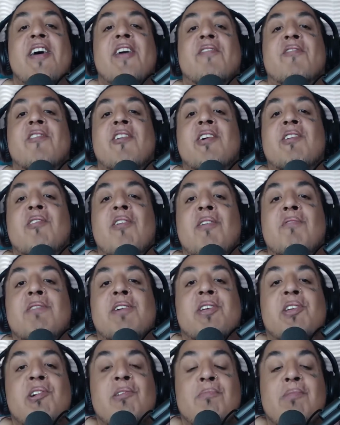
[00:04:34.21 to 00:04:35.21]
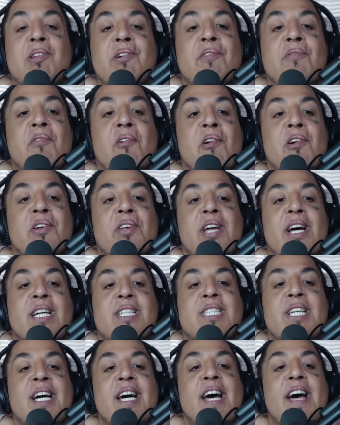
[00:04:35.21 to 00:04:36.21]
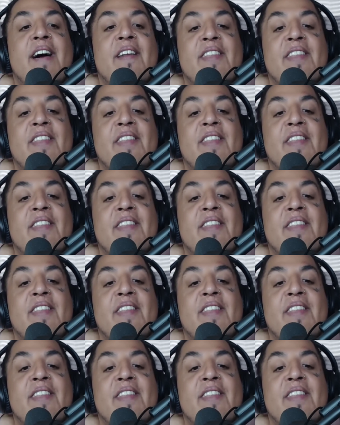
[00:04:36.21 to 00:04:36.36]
If we're going with two Blue Vortex,